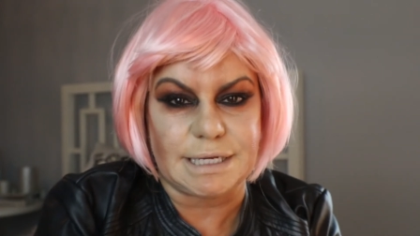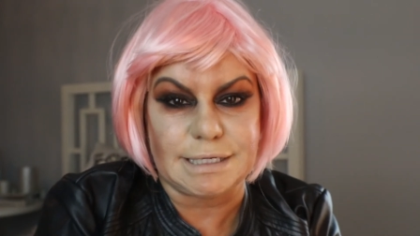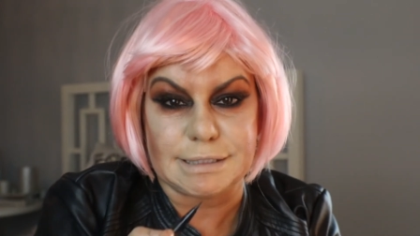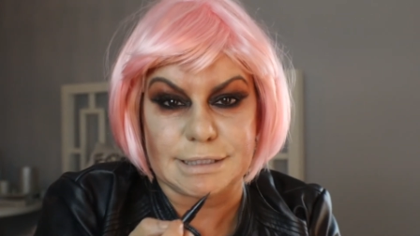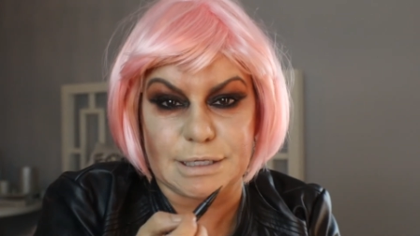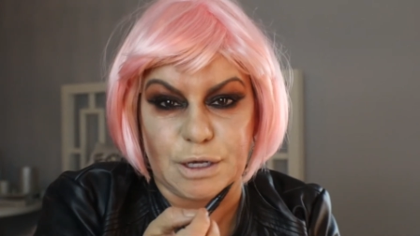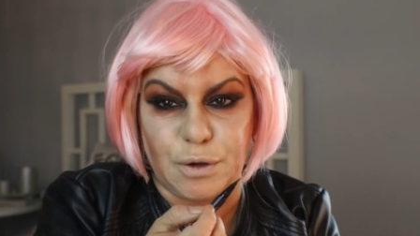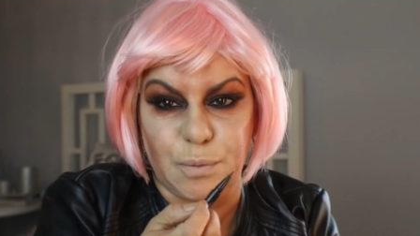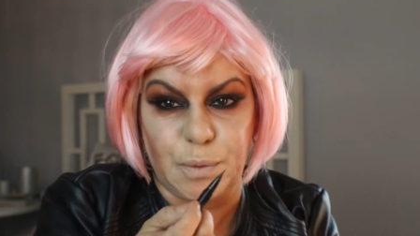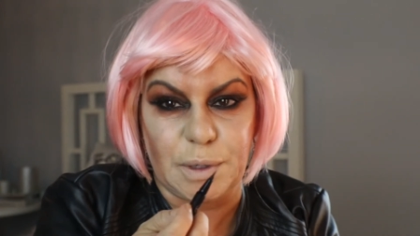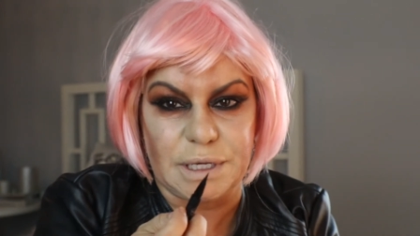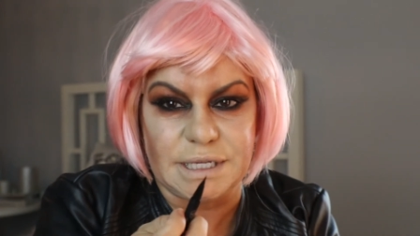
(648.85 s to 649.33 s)

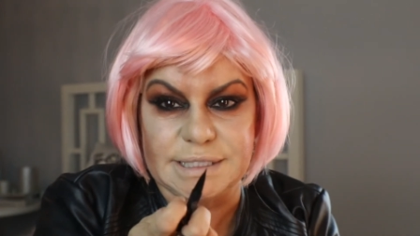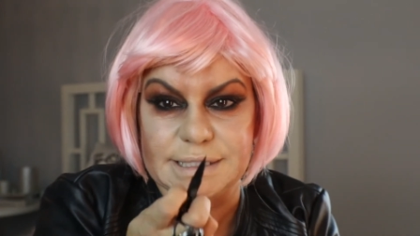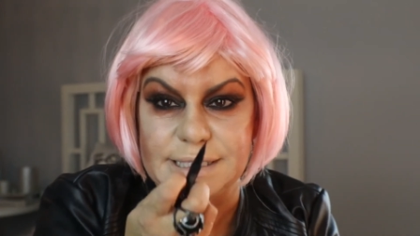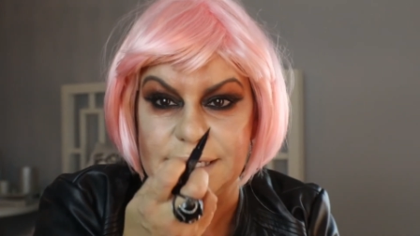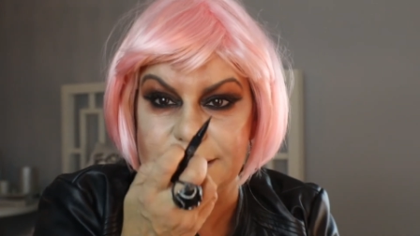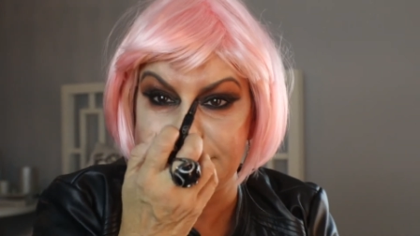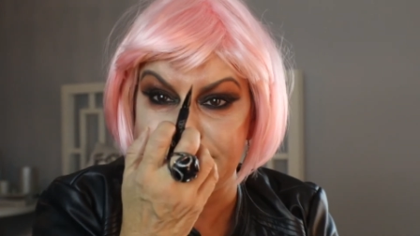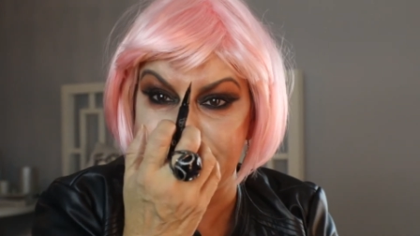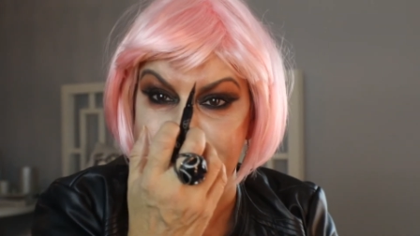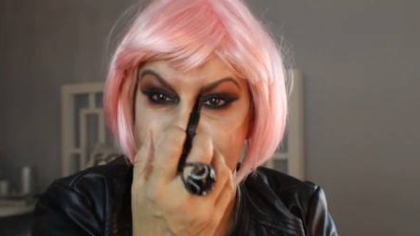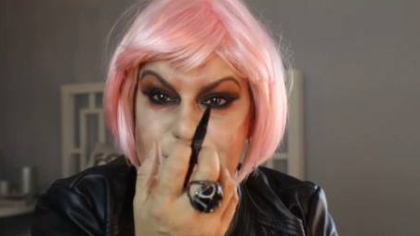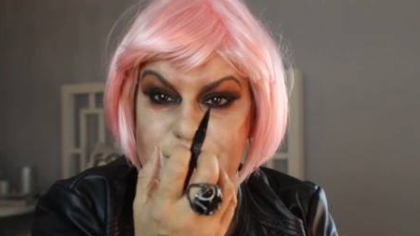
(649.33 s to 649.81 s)
It's
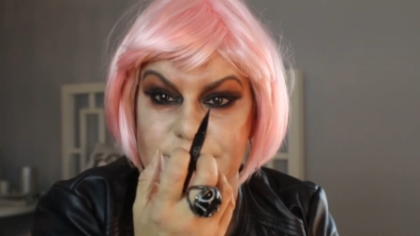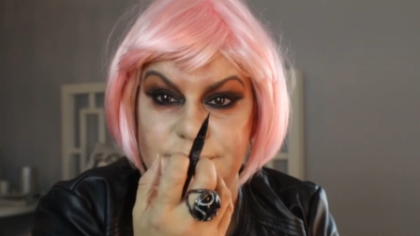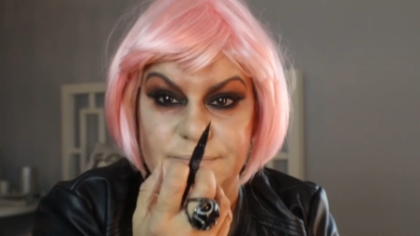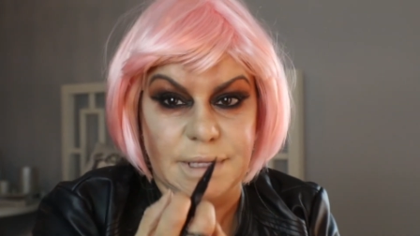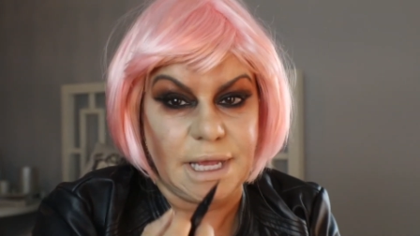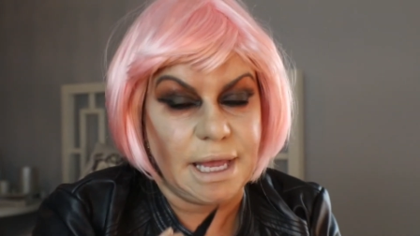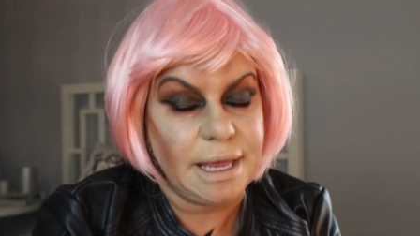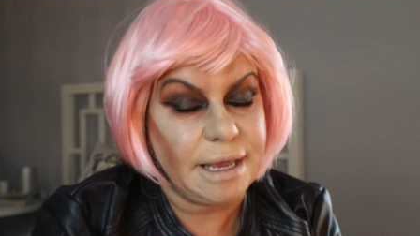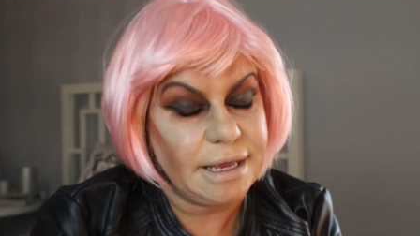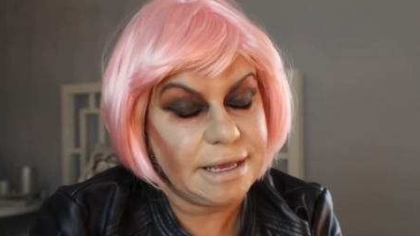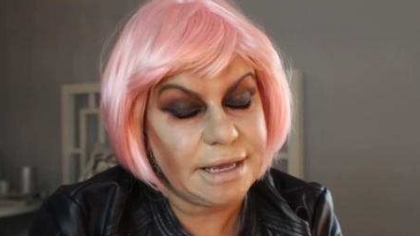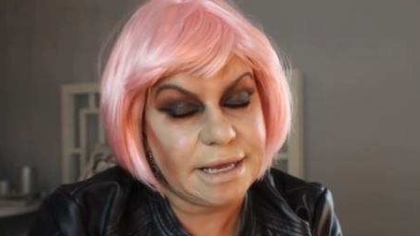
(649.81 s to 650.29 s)
always,
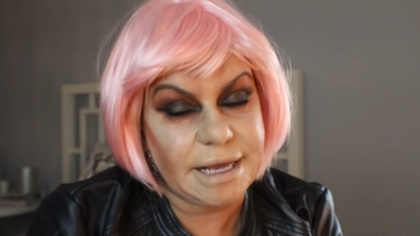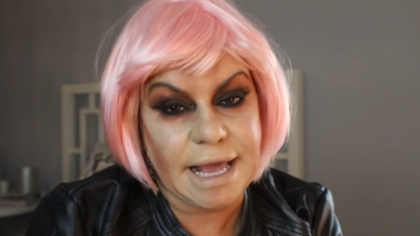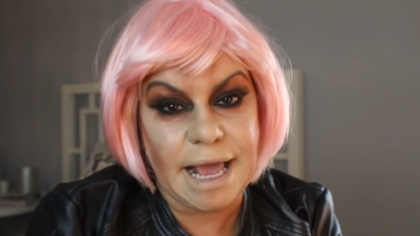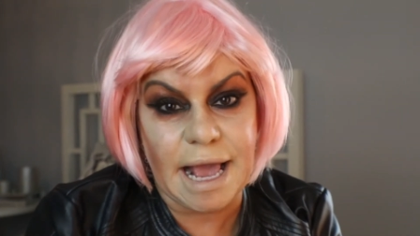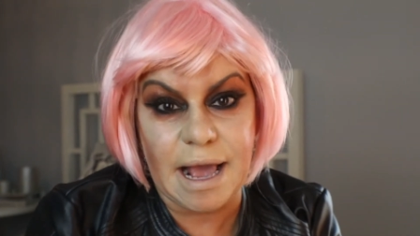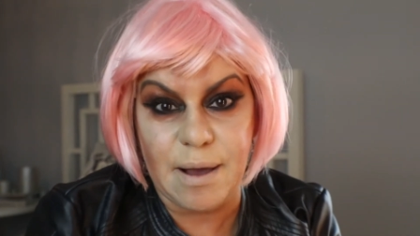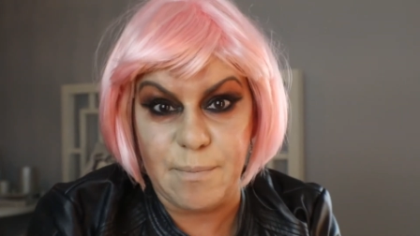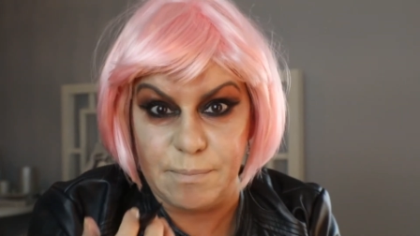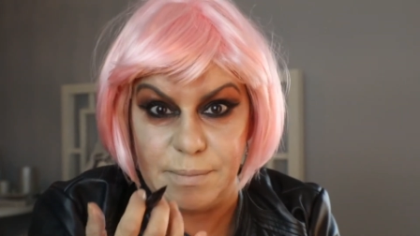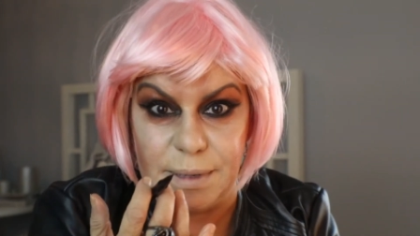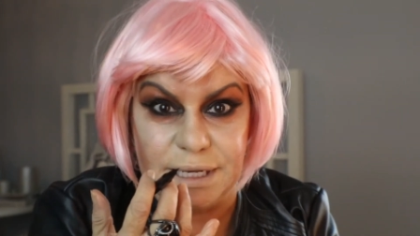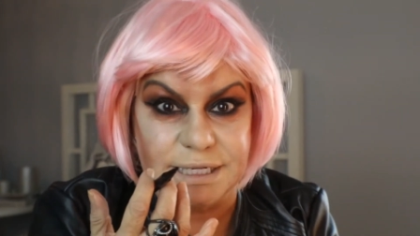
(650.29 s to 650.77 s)
you
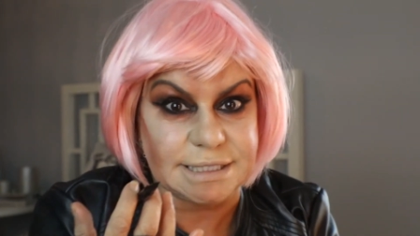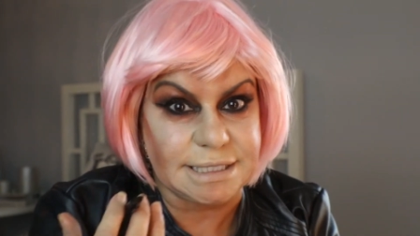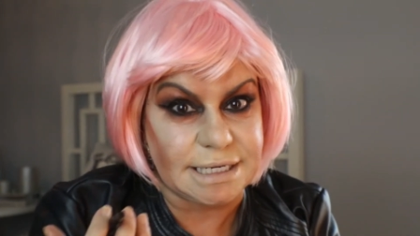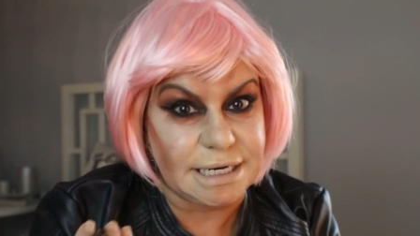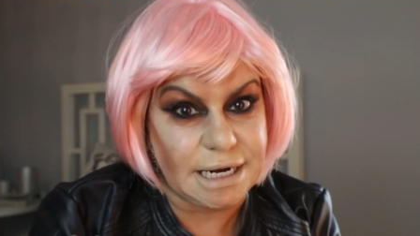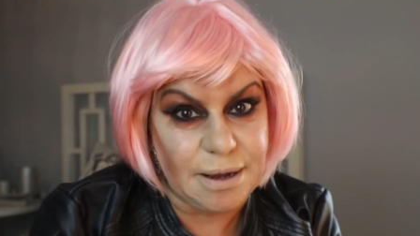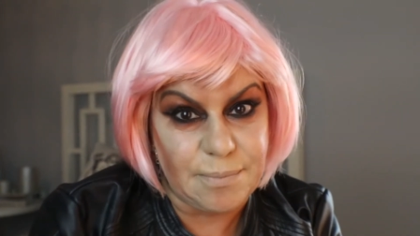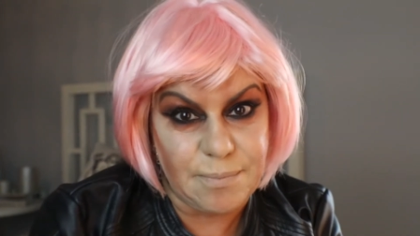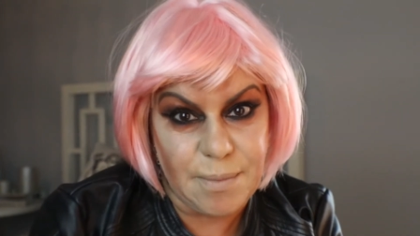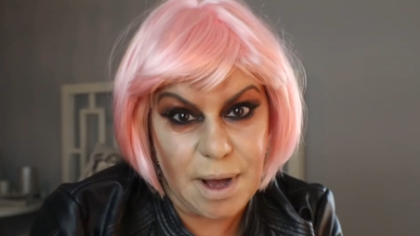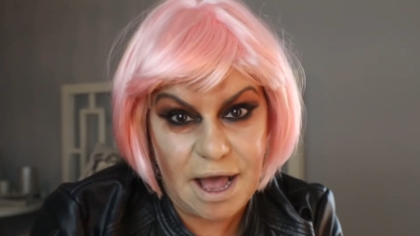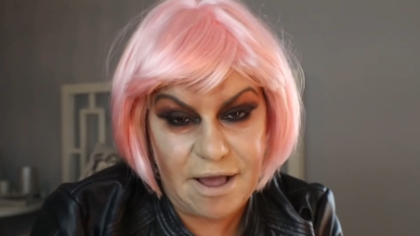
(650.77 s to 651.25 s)
can't miss
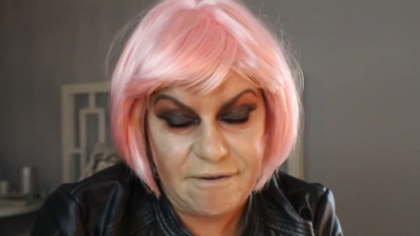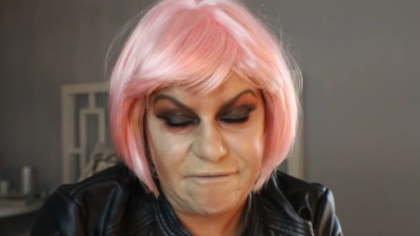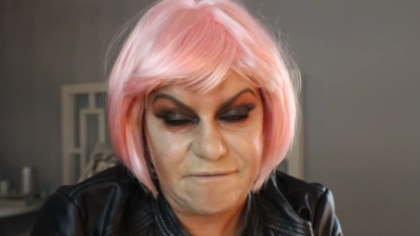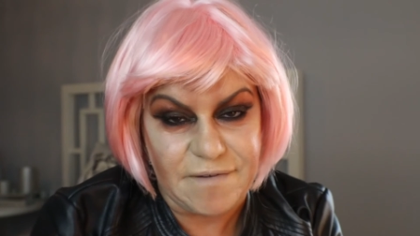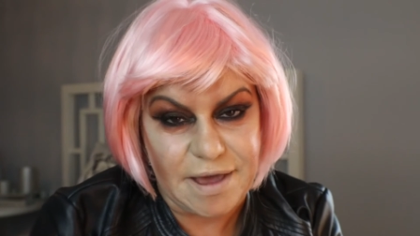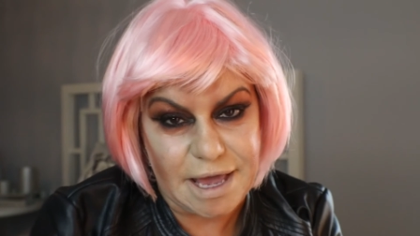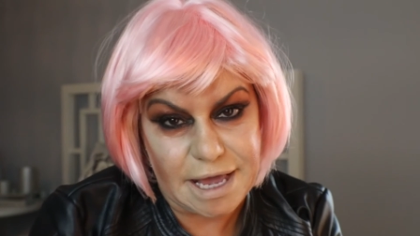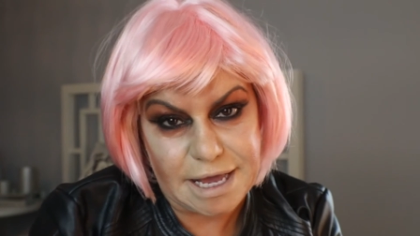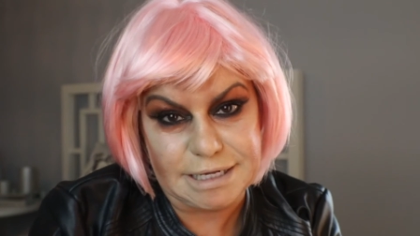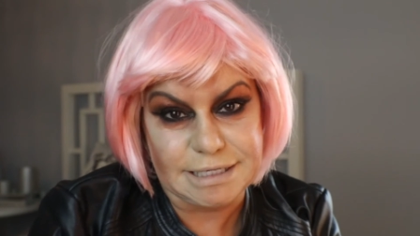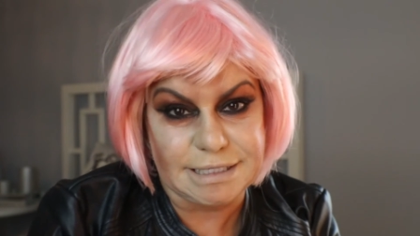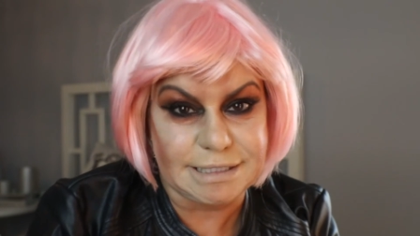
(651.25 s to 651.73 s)
it on my
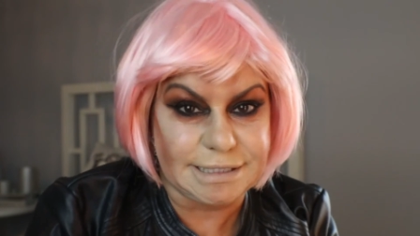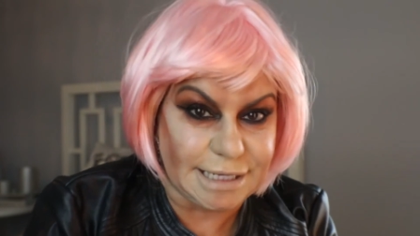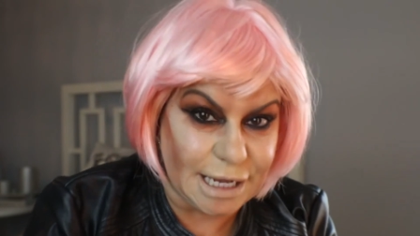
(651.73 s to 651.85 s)
face.